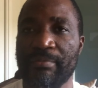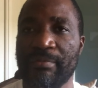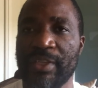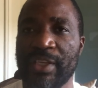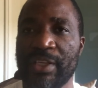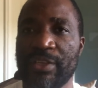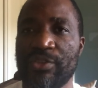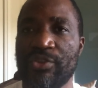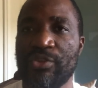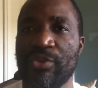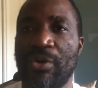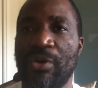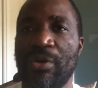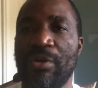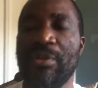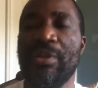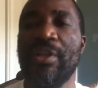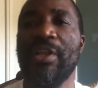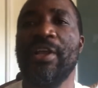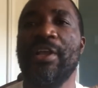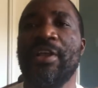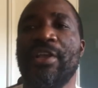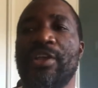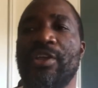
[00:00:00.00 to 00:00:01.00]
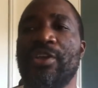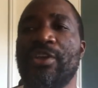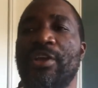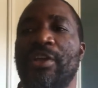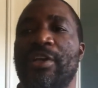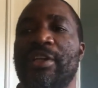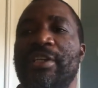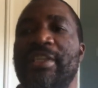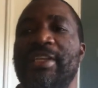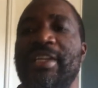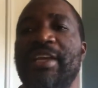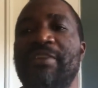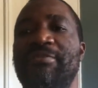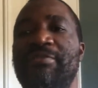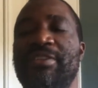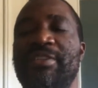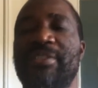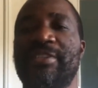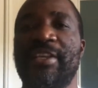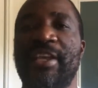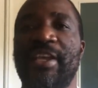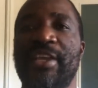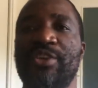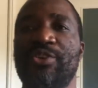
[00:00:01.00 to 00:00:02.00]
So never
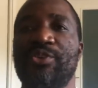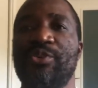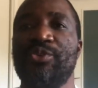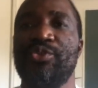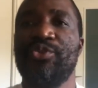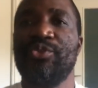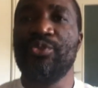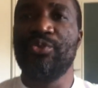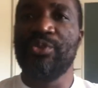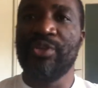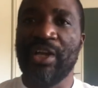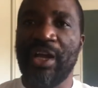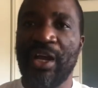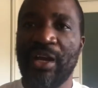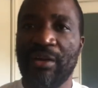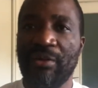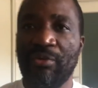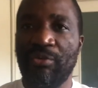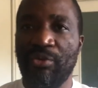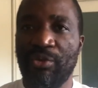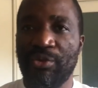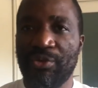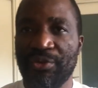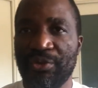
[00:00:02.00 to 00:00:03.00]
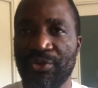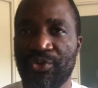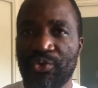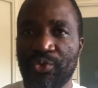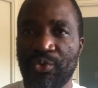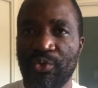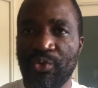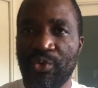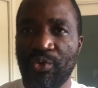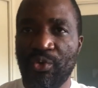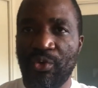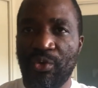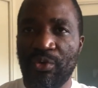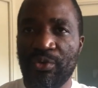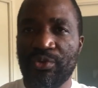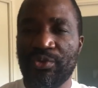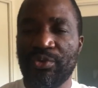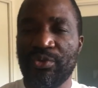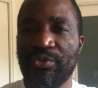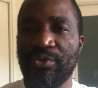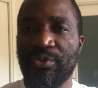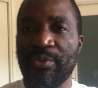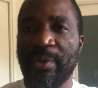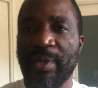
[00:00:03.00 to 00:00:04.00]
say you're too young or you're too old
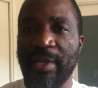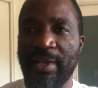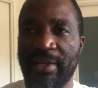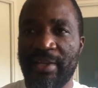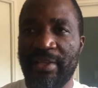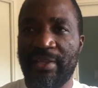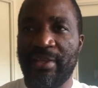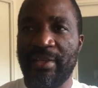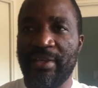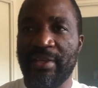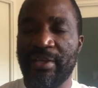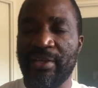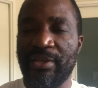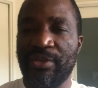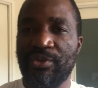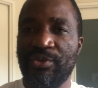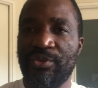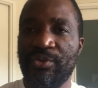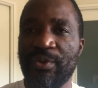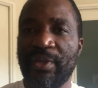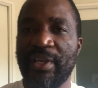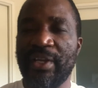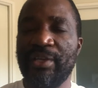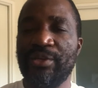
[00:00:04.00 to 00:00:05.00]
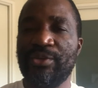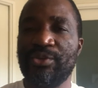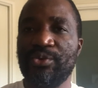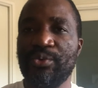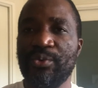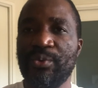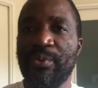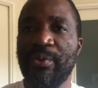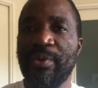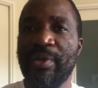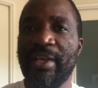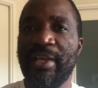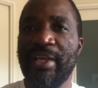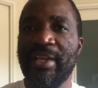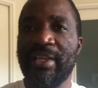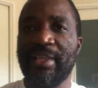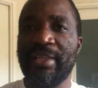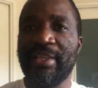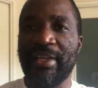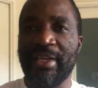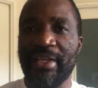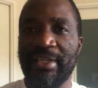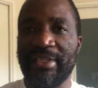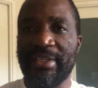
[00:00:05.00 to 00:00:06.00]
to do anything. You can do
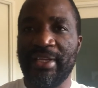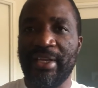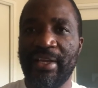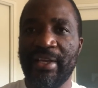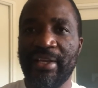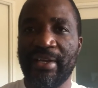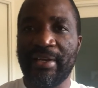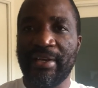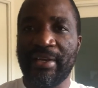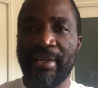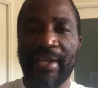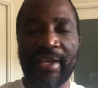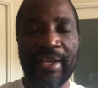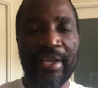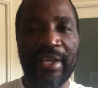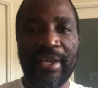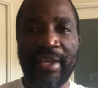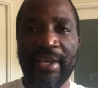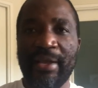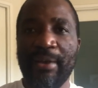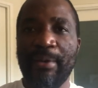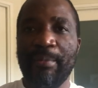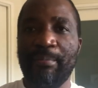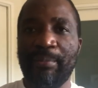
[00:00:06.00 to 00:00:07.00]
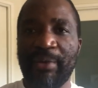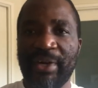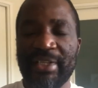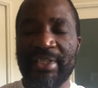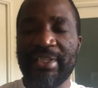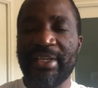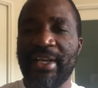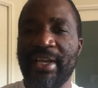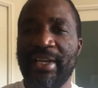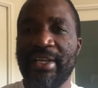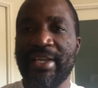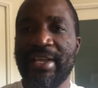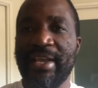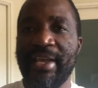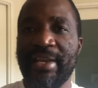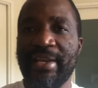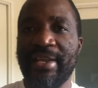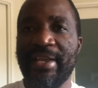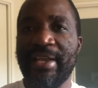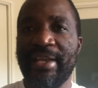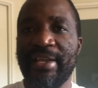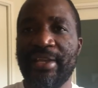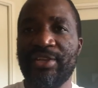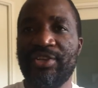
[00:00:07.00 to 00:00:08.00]
anything at practically
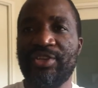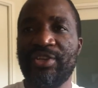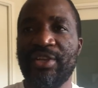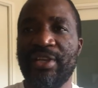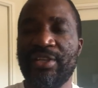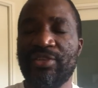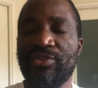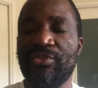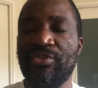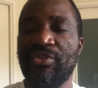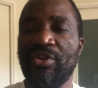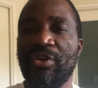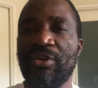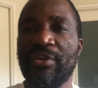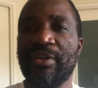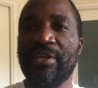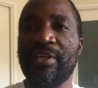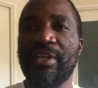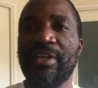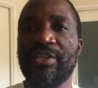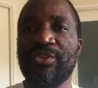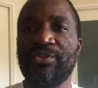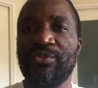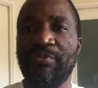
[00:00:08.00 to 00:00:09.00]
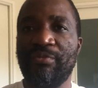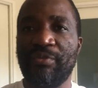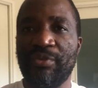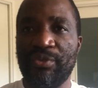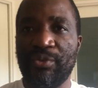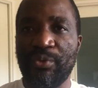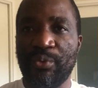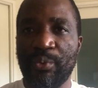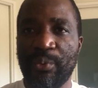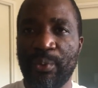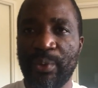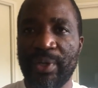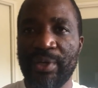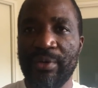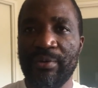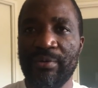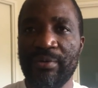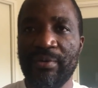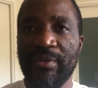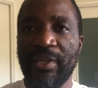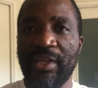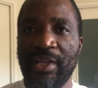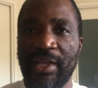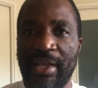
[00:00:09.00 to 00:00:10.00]
any age, as long as you've got the will
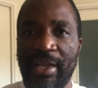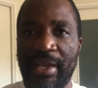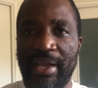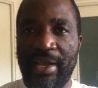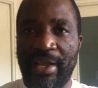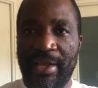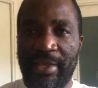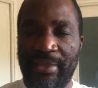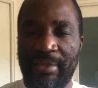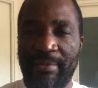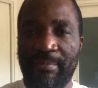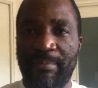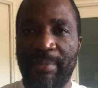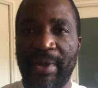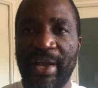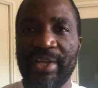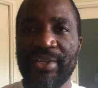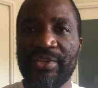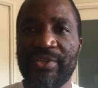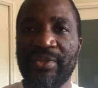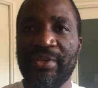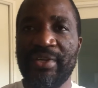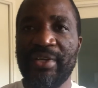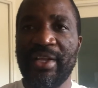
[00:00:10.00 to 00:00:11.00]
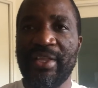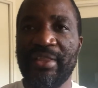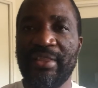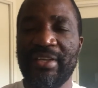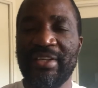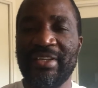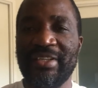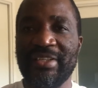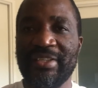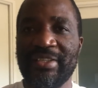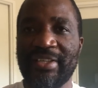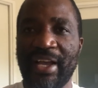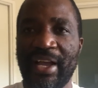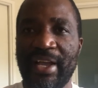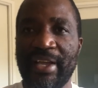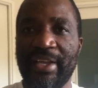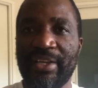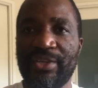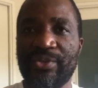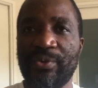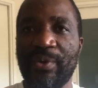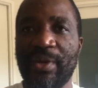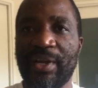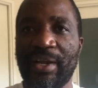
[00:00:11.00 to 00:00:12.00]
and the passion and the
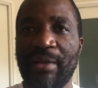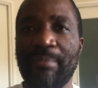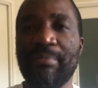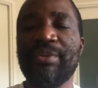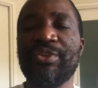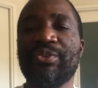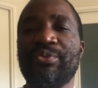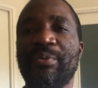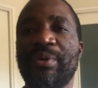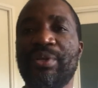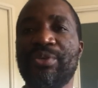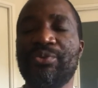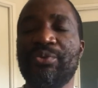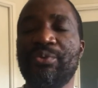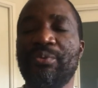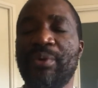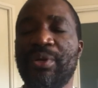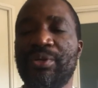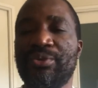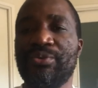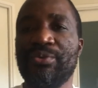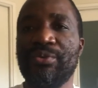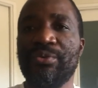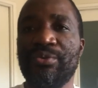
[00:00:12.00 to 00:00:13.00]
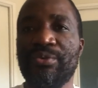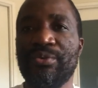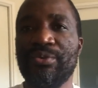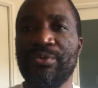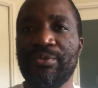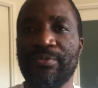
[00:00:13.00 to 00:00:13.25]
desire to accomplish what you want to do.